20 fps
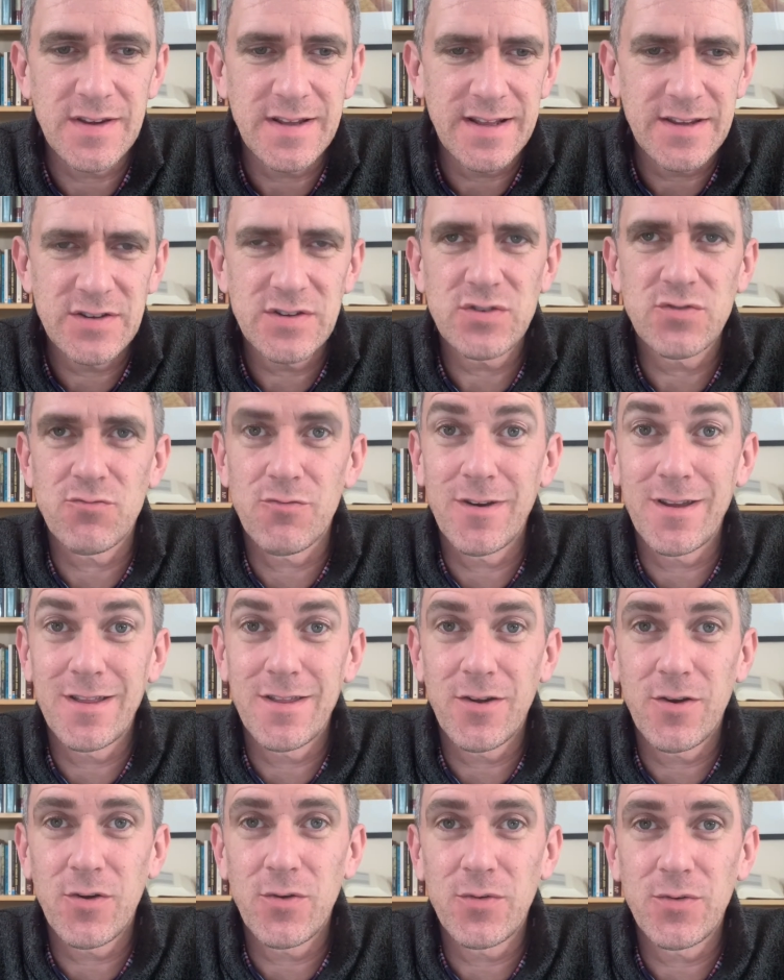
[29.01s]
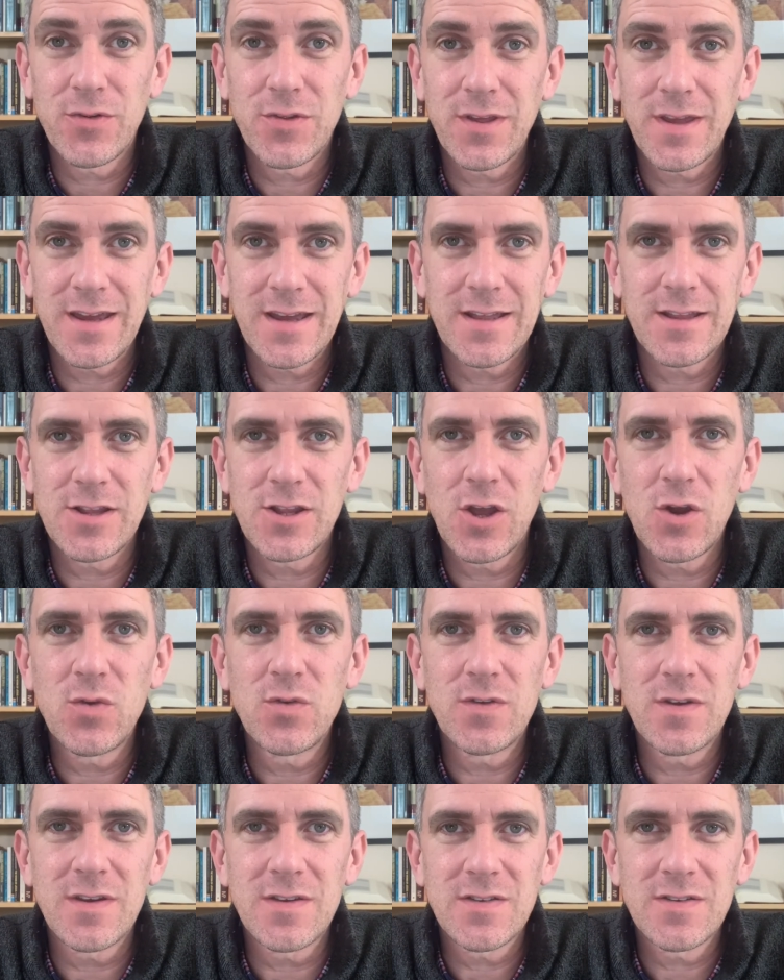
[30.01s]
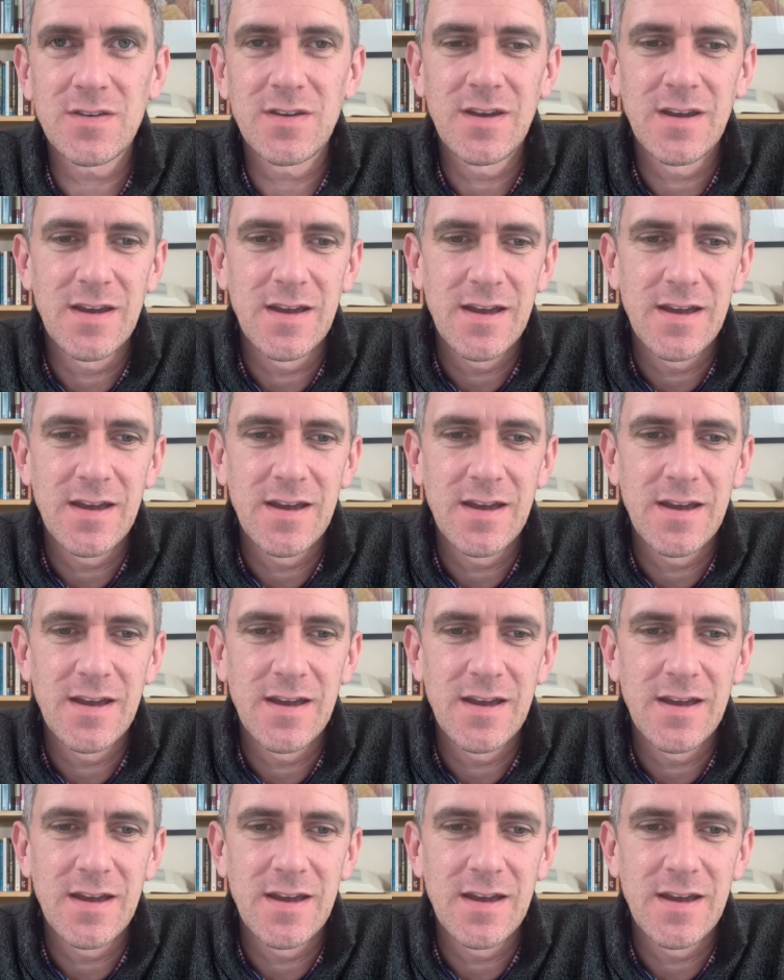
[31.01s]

Let's just read the whole thing and notice